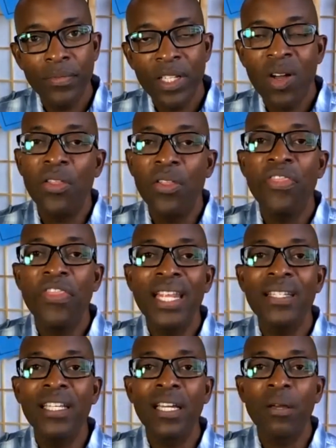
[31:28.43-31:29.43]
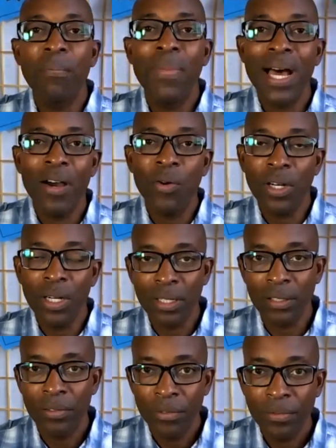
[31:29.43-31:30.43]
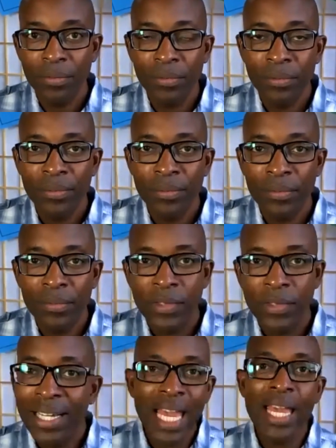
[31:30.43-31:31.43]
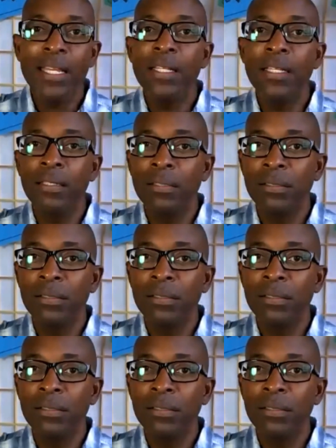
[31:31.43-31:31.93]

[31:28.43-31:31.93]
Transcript: Authentic power. Again,